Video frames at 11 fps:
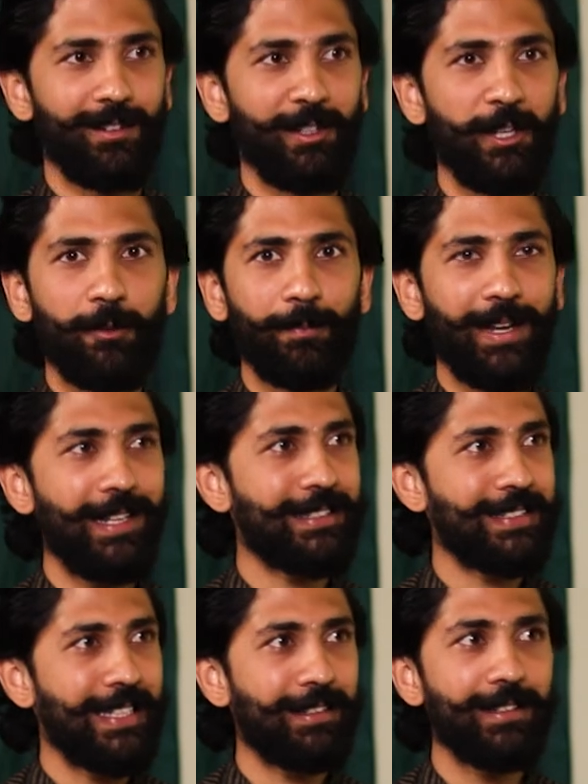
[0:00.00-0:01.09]
Driven by
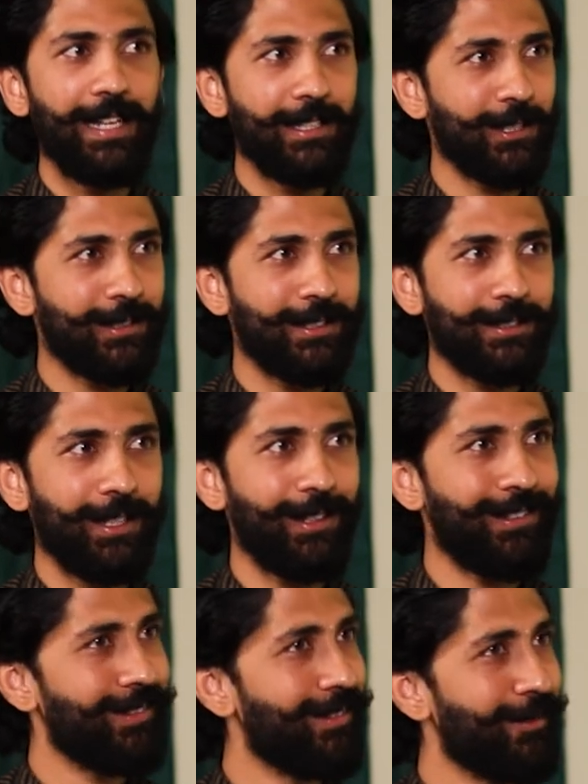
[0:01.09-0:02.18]
instinct, nature's
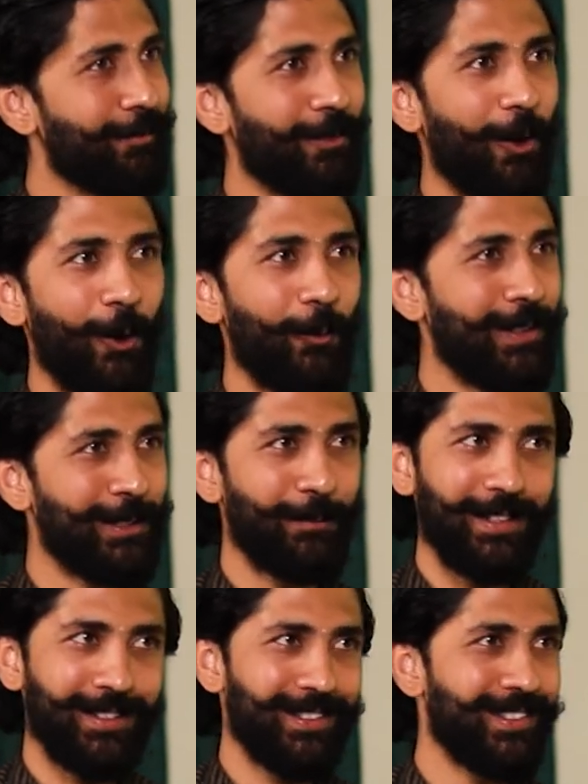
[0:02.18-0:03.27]
design, always the
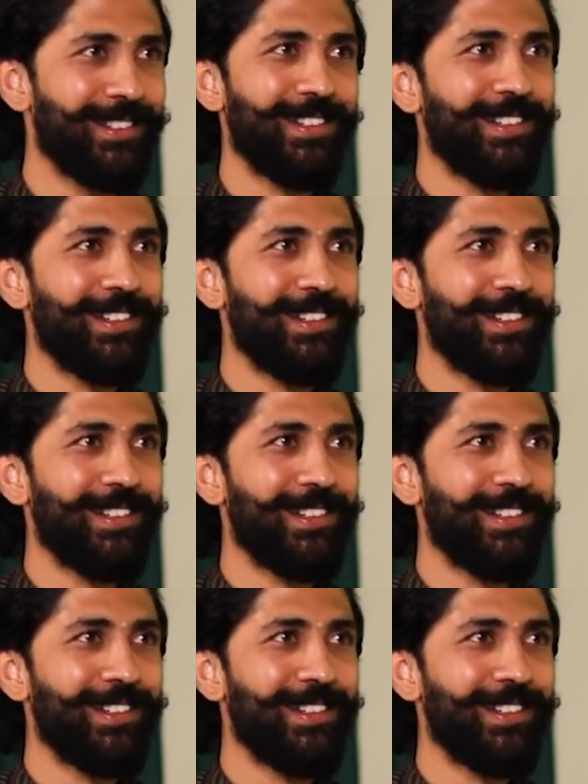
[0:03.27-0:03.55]
best.